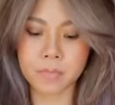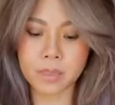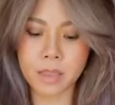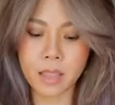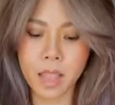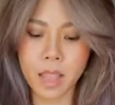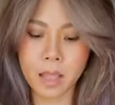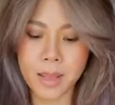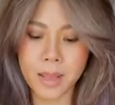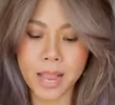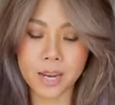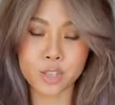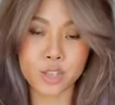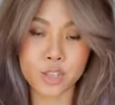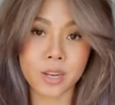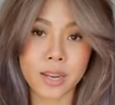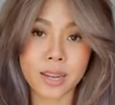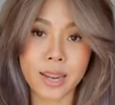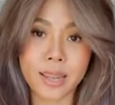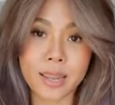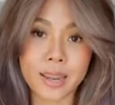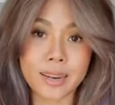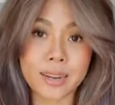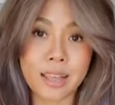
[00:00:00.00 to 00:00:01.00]

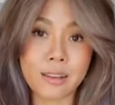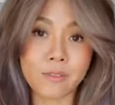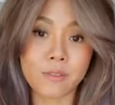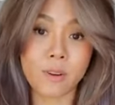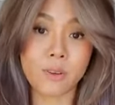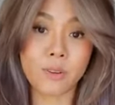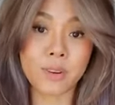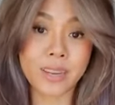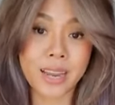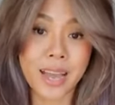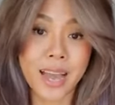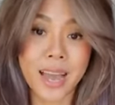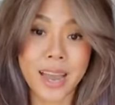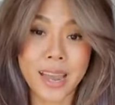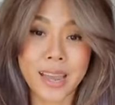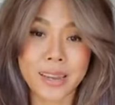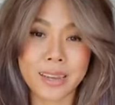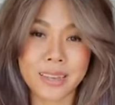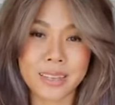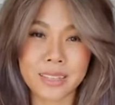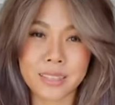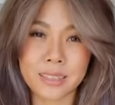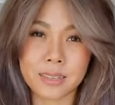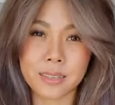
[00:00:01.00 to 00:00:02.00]
actually like a level
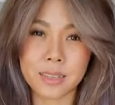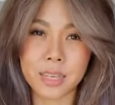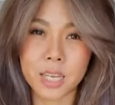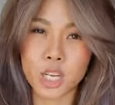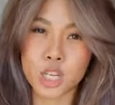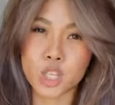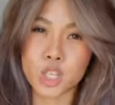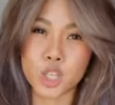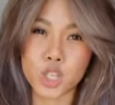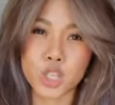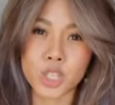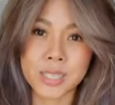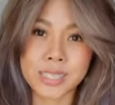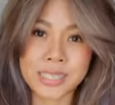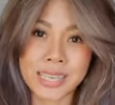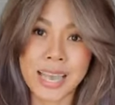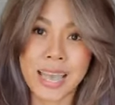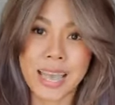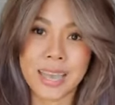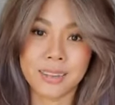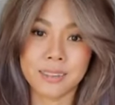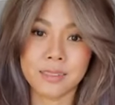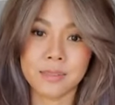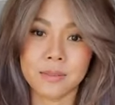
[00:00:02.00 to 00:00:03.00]
9-ish
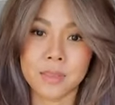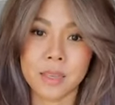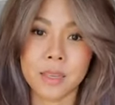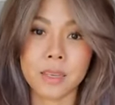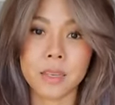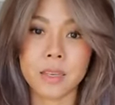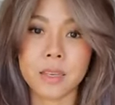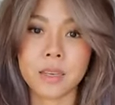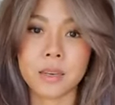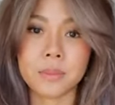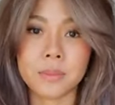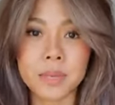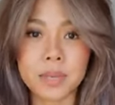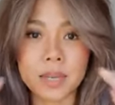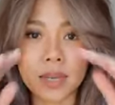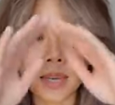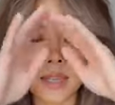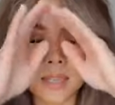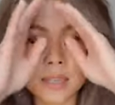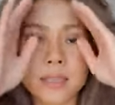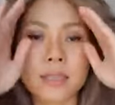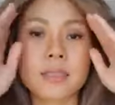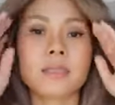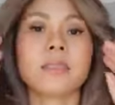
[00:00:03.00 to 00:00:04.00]
10.
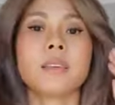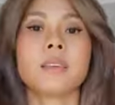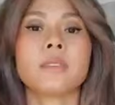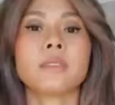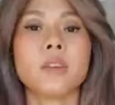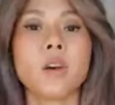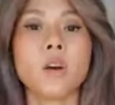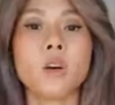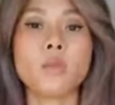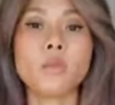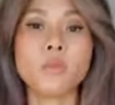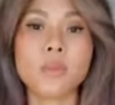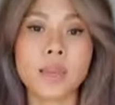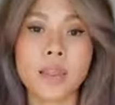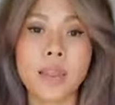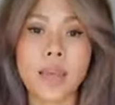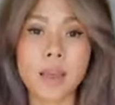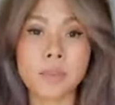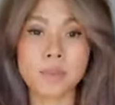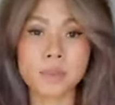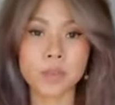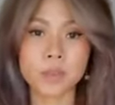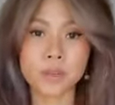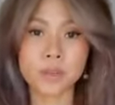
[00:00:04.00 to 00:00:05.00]
Because the tone that
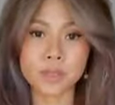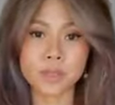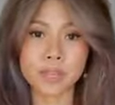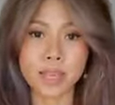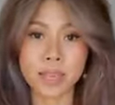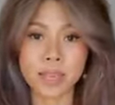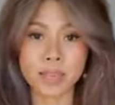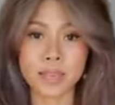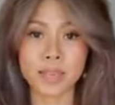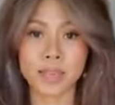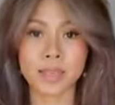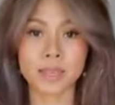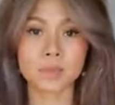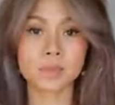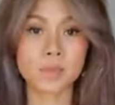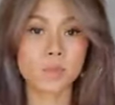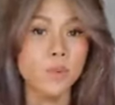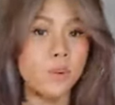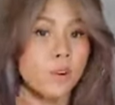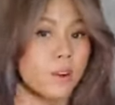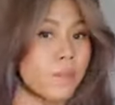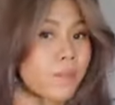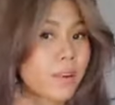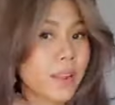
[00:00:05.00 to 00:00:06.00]
I'm using is
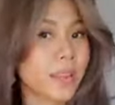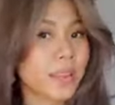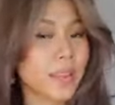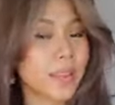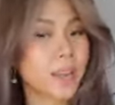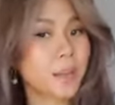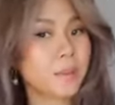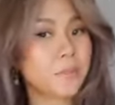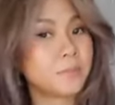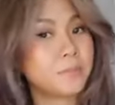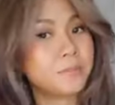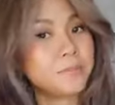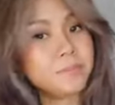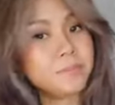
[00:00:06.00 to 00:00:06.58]
more of like a